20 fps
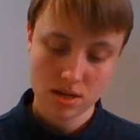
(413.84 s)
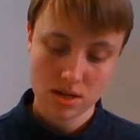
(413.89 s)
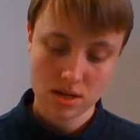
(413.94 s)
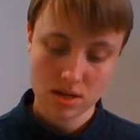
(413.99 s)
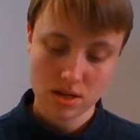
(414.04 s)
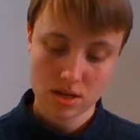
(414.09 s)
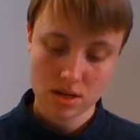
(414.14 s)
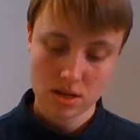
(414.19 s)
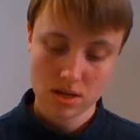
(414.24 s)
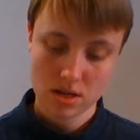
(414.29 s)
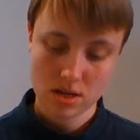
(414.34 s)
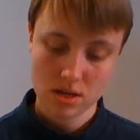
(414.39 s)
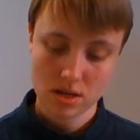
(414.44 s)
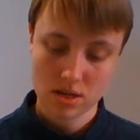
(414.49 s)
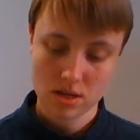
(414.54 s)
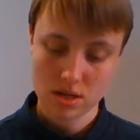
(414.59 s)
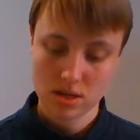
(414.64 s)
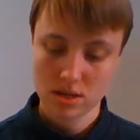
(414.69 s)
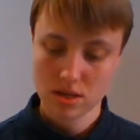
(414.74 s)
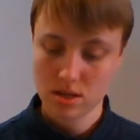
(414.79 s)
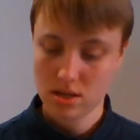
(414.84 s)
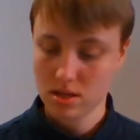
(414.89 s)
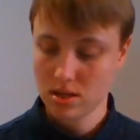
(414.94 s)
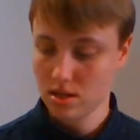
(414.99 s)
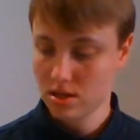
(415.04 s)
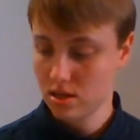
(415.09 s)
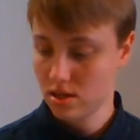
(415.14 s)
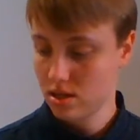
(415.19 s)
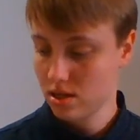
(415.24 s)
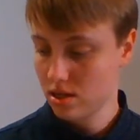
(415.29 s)

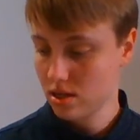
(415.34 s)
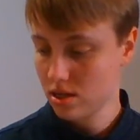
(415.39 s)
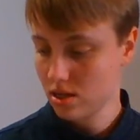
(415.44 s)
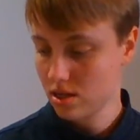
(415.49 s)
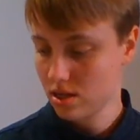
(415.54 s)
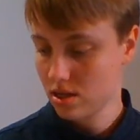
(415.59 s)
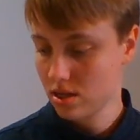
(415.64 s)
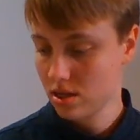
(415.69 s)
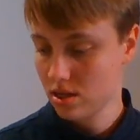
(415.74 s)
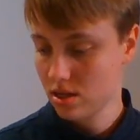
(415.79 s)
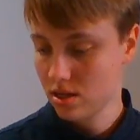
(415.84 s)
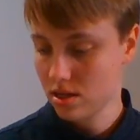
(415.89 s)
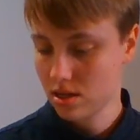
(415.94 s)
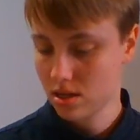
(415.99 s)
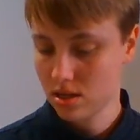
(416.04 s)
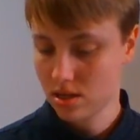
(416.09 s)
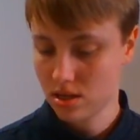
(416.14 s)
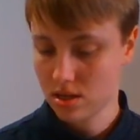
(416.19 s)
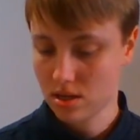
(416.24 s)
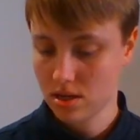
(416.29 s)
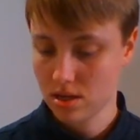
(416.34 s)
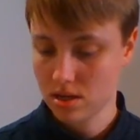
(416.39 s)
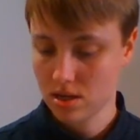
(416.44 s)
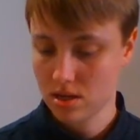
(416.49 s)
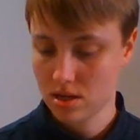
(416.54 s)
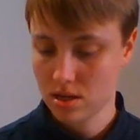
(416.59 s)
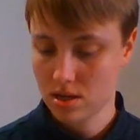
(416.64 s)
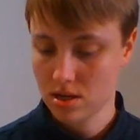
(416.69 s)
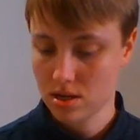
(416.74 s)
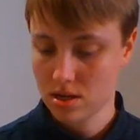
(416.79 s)

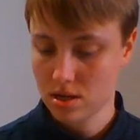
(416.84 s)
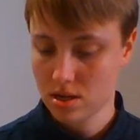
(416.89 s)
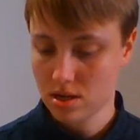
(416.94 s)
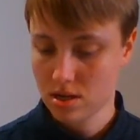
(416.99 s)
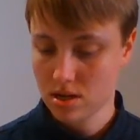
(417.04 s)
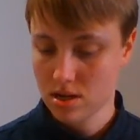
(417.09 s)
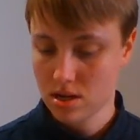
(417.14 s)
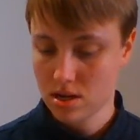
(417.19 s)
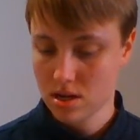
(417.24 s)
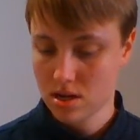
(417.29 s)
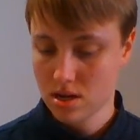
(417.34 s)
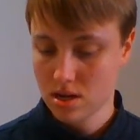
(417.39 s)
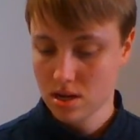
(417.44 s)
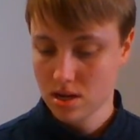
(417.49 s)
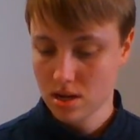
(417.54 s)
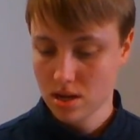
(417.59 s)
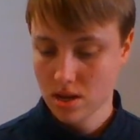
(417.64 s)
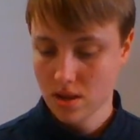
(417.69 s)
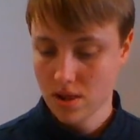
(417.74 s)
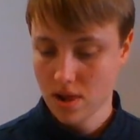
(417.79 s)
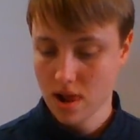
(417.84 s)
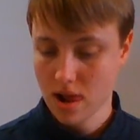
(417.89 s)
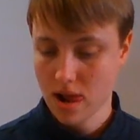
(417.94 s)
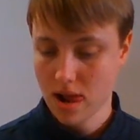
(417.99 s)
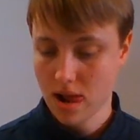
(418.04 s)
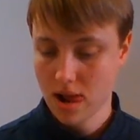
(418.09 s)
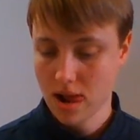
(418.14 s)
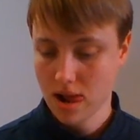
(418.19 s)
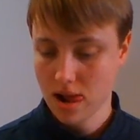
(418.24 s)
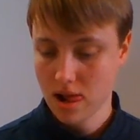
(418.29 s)

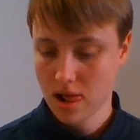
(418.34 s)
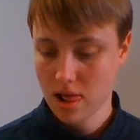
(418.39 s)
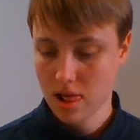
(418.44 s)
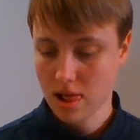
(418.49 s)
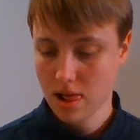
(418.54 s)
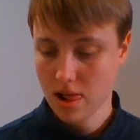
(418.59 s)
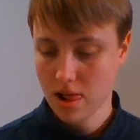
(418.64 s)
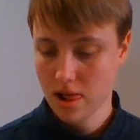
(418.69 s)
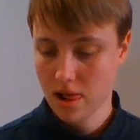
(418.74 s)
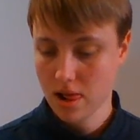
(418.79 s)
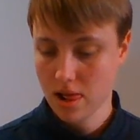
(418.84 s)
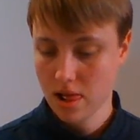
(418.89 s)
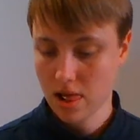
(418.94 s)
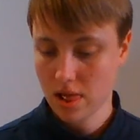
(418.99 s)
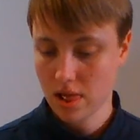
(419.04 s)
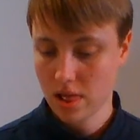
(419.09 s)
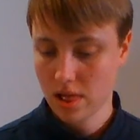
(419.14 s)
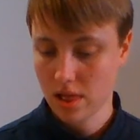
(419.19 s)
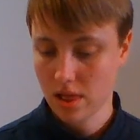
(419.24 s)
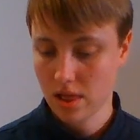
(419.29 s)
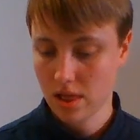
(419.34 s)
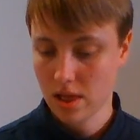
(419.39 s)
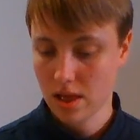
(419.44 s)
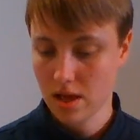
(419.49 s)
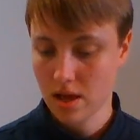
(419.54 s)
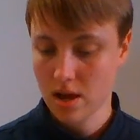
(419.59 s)
(no one is talking)